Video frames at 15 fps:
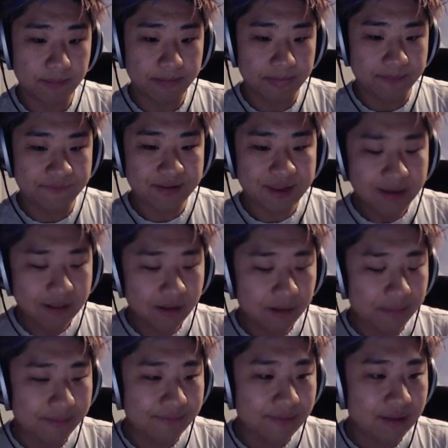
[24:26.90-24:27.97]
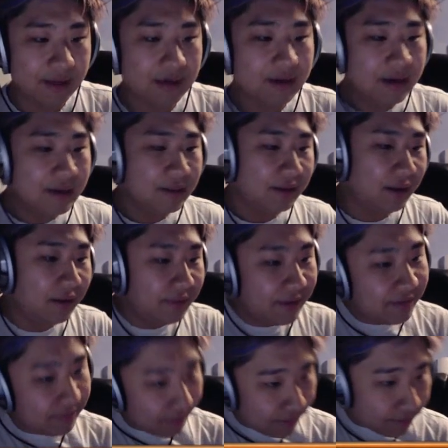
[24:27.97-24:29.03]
If I get a little bit of a lead, oh, that's another